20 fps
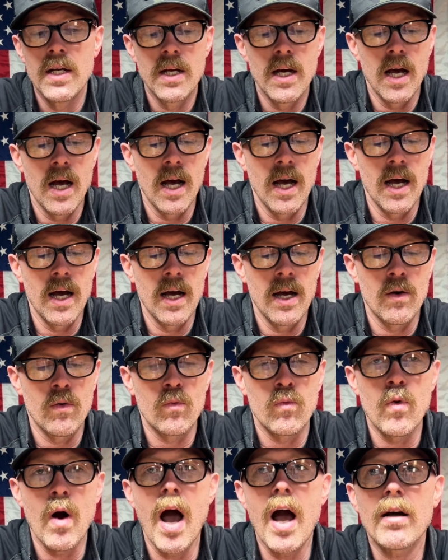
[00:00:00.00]

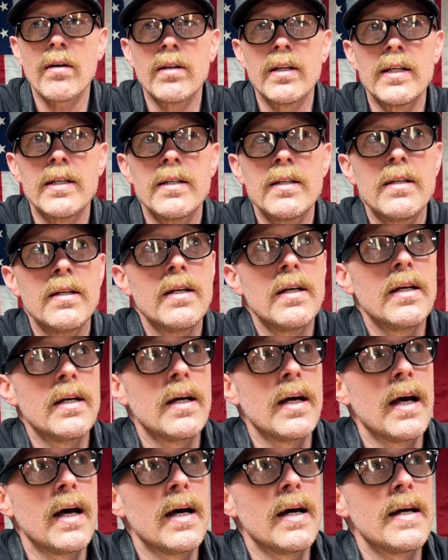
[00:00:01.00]
Rockland
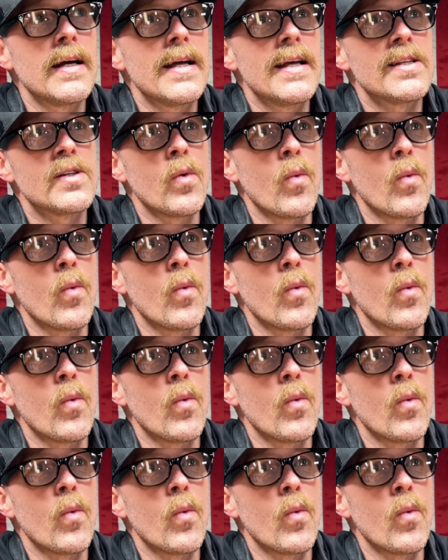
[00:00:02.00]
is